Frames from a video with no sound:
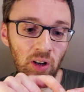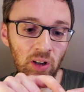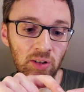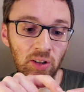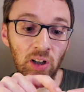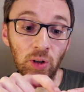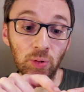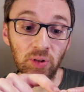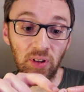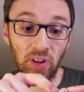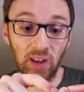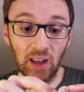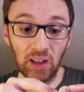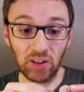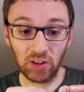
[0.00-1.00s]
as close to
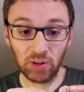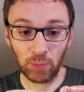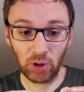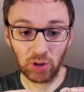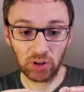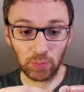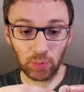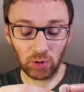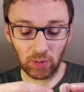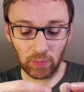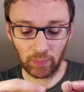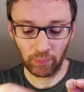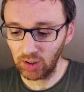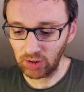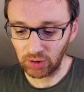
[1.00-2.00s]
the edge as possible.
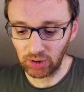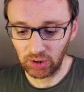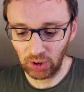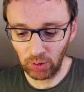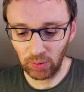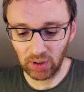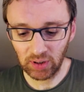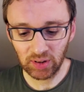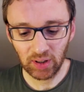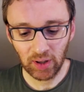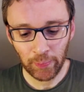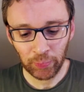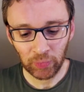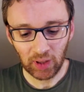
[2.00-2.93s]
So to do this,